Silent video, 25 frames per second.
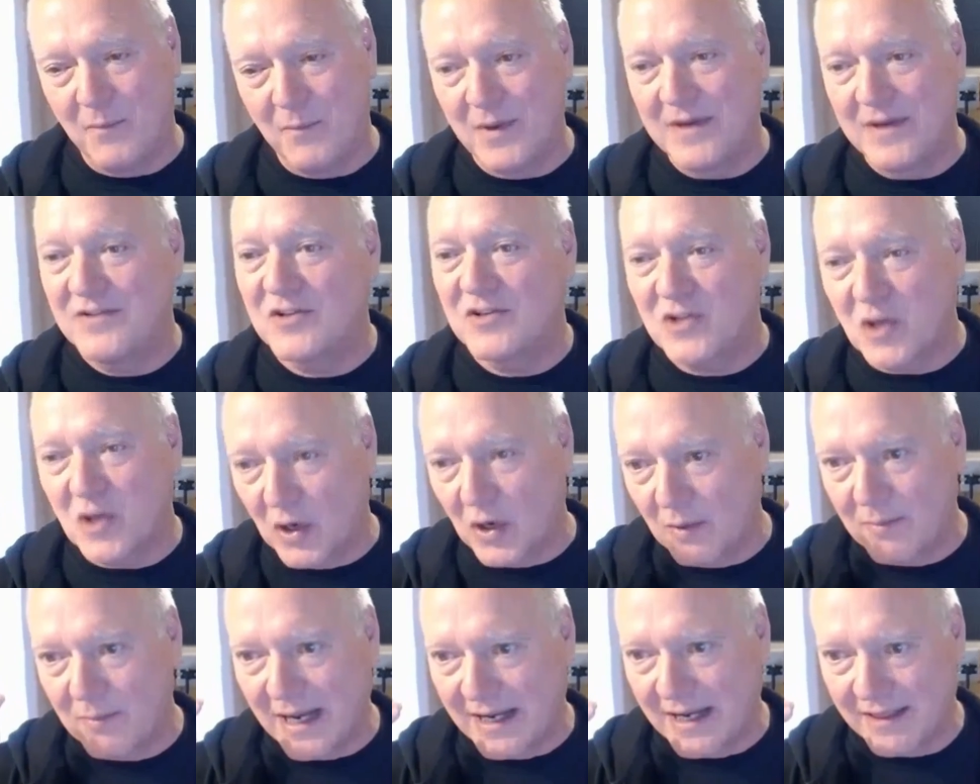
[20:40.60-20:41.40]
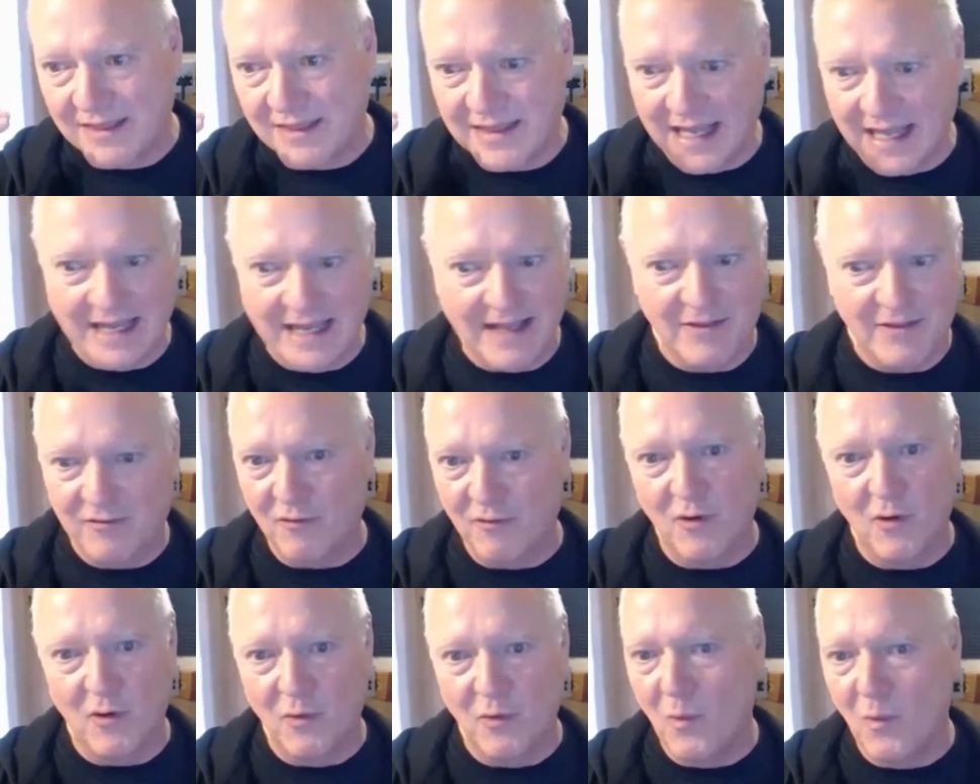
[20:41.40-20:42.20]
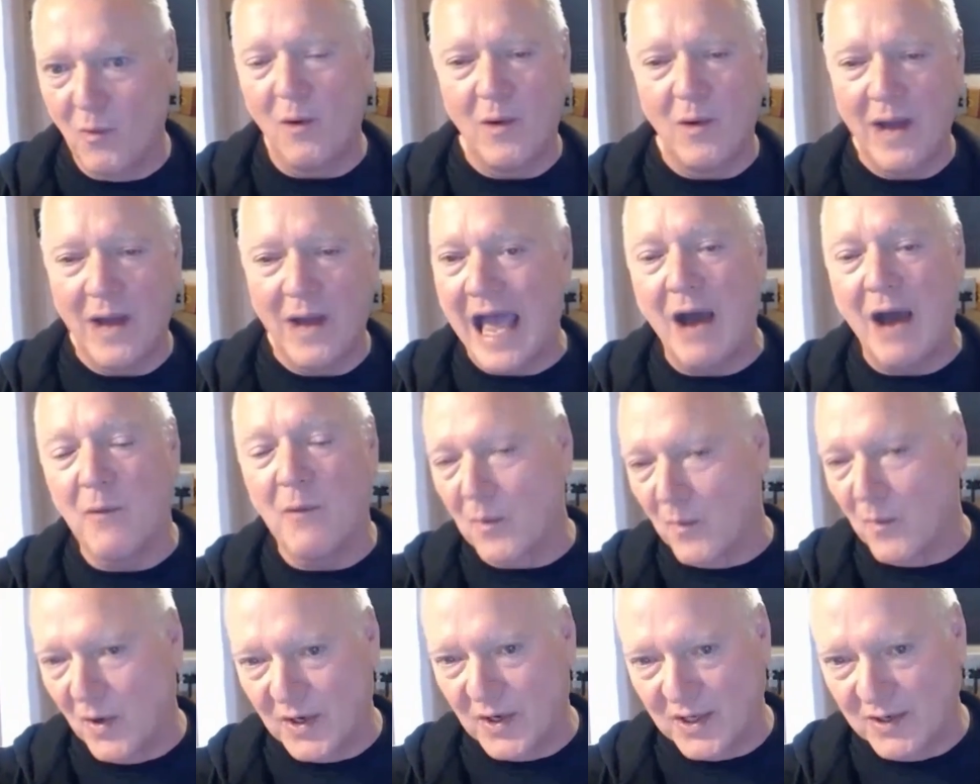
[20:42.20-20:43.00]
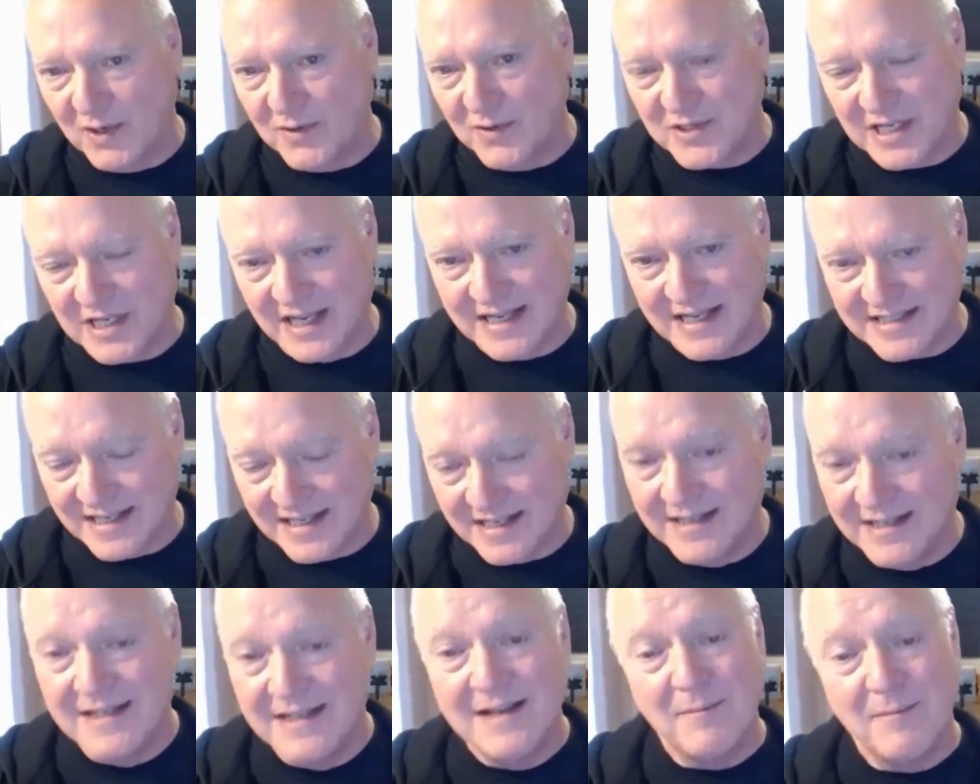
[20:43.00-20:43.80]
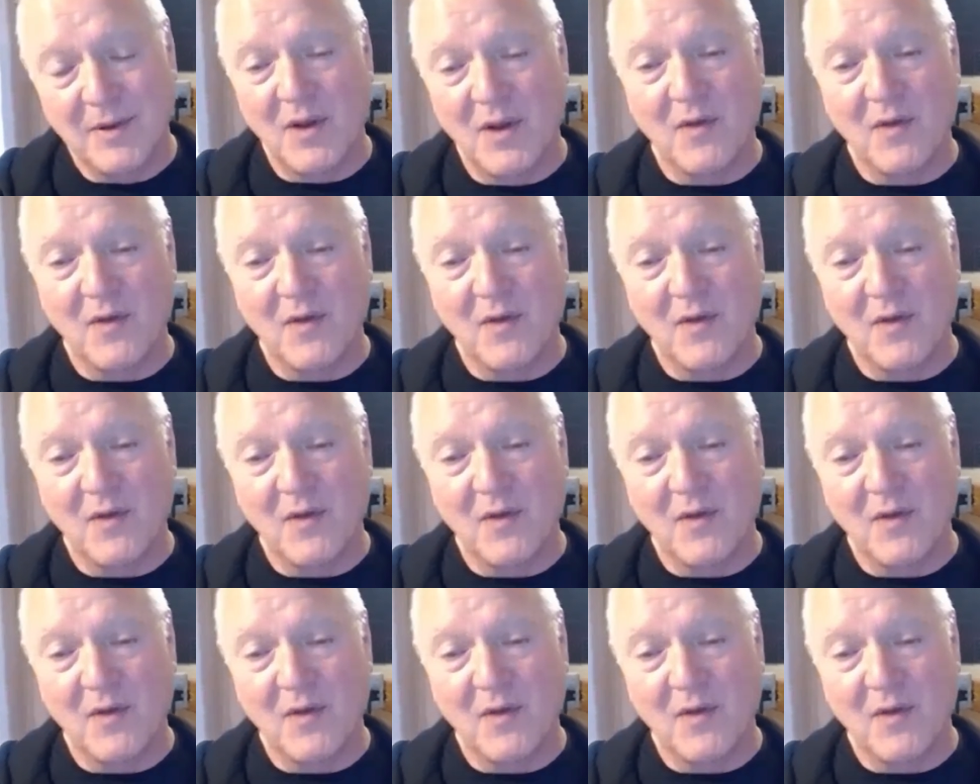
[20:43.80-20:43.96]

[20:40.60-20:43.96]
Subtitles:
We just got to be able to think through how we want to utilize it.